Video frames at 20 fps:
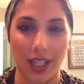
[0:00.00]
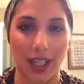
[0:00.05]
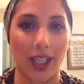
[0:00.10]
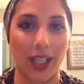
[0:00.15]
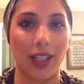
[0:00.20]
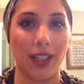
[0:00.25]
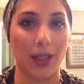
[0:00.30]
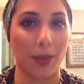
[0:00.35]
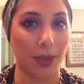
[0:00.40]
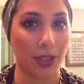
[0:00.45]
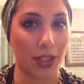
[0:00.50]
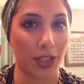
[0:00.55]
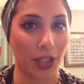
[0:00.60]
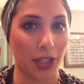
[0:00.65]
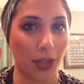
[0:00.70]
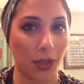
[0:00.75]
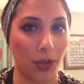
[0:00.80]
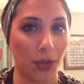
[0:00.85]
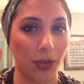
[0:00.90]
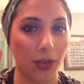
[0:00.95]
Number
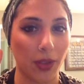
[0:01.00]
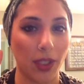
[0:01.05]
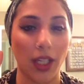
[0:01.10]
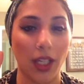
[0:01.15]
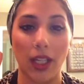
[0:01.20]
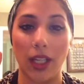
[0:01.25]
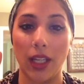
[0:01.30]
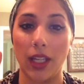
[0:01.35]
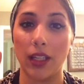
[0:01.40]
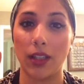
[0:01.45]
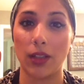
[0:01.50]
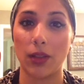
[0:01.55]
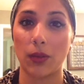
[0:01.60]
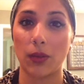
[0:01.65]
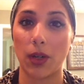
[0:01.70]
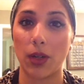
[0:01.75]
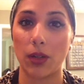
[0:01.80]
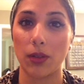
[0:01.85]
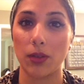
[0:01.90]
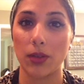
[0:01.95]
two, it
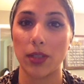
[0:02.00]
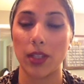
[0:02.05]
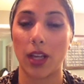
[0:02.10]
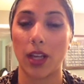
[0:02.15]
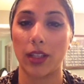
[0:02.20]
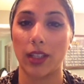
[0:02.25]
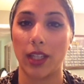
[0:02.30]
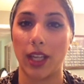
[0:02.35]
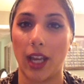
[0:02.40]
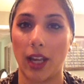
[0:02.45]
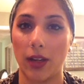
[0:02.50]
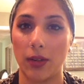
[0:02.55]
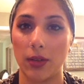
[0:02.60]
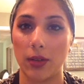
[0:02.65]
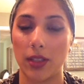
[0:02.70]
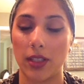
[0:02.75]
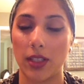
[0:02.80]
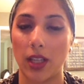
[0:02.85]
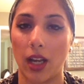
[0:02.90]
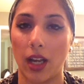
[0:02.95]
grows on the
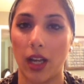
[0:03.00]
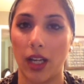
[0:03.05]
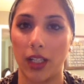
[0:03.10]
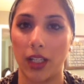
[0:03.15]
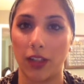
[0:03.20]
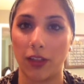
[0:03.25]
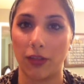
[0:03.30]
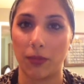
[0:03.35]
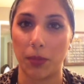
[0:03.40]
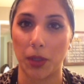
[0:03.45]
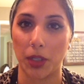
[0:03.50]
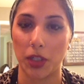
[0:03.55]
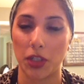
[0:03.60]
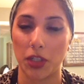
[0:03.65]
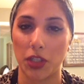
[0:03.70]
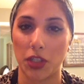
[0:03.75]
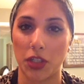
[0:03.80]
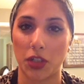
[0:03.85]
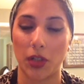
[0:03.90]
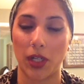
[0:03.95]
outside of
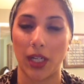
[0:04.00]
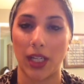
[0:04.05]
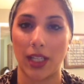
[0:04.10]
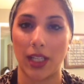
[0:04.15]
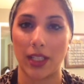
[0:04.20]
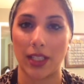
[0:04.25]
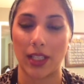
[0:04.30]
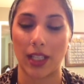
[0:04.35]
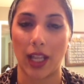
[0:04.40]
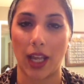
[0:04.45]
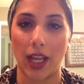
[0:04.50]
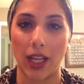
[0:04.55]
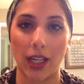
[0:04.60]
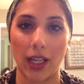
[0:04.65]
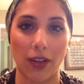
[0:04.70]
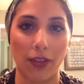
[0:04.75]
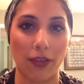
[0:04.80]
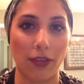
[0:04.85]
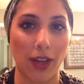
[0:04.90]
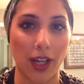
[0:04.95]
birch trees
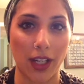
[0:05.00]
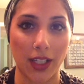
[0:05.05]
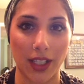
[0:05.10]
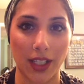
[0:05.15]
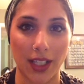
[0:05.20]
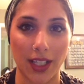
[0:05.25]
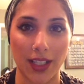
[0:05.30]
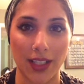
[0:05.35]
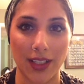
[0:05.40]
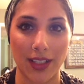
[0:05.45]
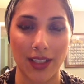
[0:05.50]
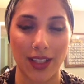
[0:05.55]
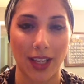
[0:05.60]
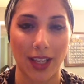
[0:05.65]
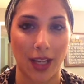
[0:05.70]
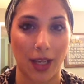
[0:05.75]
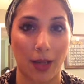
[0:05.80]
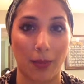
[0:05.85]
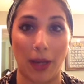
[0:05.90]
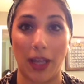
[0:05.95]
like a fungus,
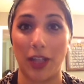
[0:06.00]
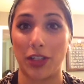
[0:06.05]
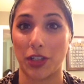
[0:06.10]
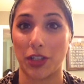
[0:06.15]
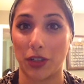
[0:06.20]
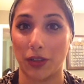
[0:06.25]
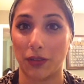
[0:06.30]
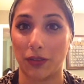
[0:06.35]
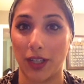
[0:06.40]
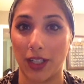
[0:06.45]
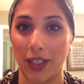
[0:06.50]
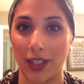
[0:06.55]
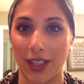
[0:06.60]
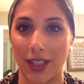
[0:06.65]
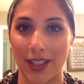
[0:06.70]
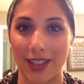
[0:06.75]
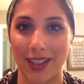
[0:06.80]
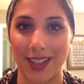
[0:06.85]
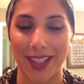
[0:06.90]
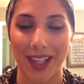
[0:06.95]
magical
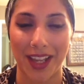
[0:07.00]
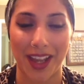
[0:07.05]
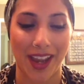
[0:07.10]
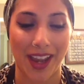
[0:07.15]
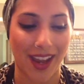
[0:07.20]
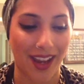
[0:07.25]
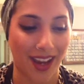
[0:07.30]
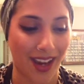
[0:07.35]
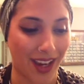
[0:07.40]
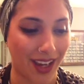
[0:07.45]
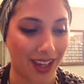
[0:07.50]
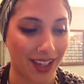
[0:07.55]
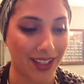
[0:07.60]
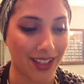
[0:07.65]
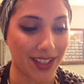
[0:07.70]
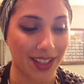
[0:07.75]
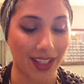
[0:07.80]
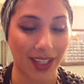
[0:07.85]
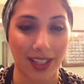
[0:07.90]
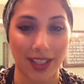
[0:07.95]
fungus,
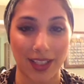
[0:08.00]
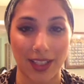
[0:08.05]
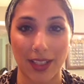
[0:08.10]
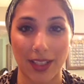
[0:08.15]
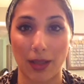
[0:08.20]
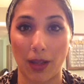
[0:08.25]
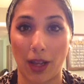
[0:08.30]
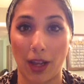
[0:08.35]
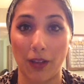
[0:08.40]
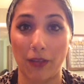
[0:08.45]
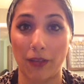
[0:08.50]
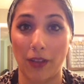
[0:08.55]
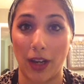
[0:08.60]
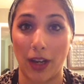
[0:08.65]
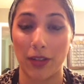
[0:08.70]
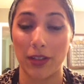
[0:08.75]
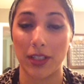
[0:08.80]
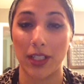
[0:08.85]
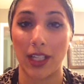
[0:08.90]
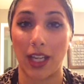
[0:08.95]
and it's
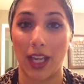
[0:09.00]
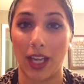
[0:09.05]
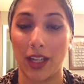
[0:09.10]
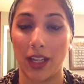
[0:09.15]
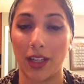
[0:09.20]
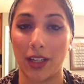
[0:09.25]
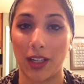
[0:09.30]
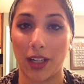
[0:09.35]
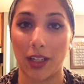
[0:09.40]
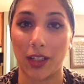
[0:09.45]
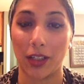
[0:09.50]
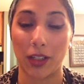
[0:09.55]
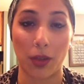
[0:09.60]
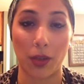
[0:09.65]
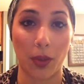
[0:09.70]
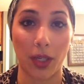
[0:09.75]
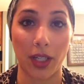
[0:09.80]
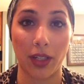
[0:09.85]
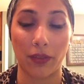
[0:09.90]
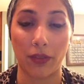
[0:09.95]
found in Canada, in
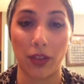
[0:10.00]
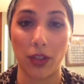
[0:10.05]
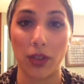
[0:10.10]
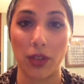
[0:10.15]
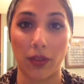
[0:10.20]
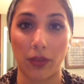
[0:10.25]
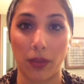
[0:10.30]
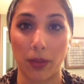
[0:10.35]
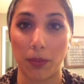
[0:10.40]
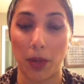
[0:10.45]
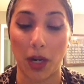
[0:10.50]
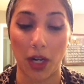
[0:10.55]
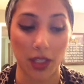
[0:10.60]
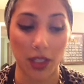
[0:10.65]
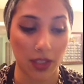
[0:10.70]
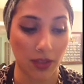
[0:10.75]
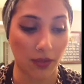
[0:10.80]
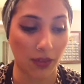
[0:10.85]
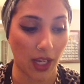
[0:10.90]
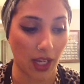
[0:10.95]
quite a few different
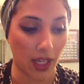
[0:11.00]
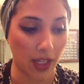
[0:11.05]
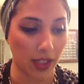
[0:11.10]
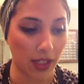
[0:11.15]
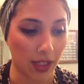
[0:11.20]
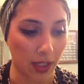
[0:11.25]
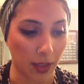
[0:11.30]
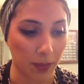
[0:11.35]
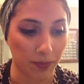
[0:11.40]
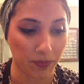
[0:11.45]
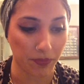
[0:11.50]
parts of Canada.